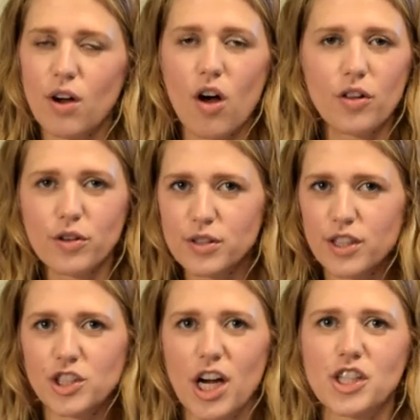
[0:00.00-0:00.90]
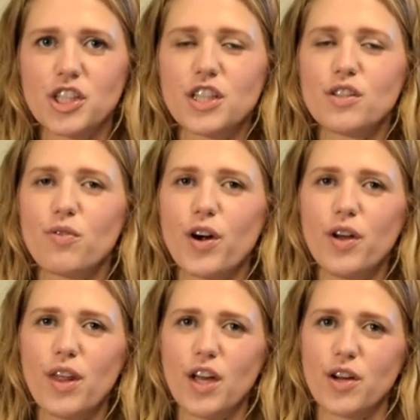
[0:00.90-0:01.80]
all those suggestions for
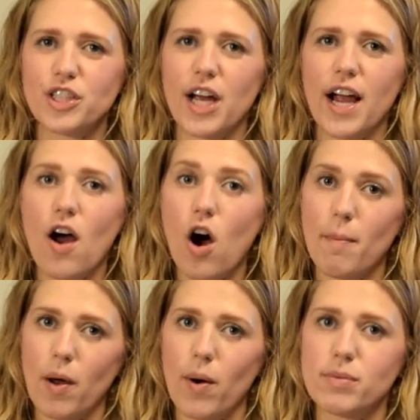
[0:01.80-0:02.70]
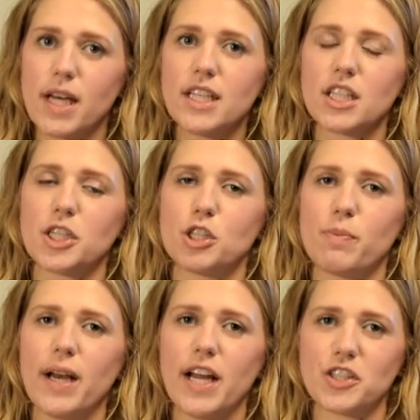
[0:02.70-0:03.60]
you that you can check out on my website,
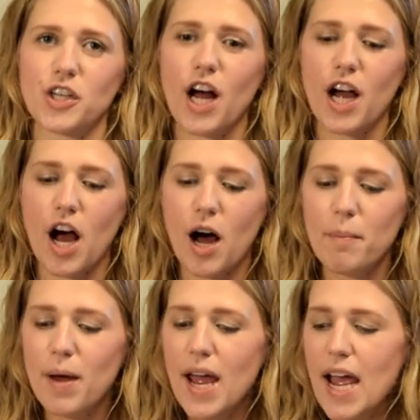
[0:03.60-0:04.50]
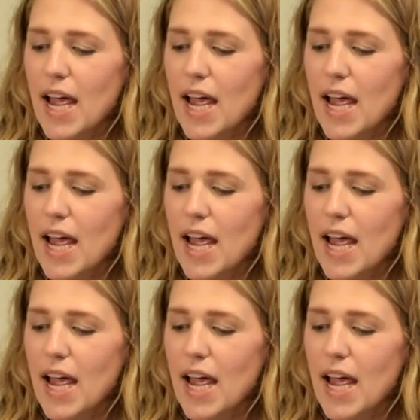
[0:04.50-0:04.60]
deliciousbynature.com.